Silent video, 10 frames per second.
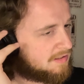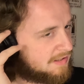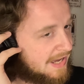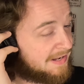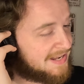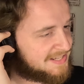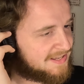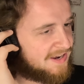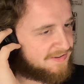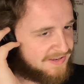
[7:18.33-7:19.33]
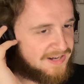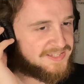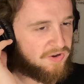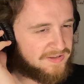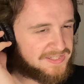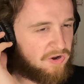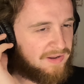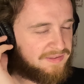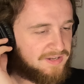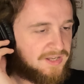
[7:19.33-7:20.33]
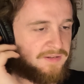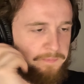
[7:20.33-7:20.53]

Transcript: Ah, 99. Yeah, the song is called 99.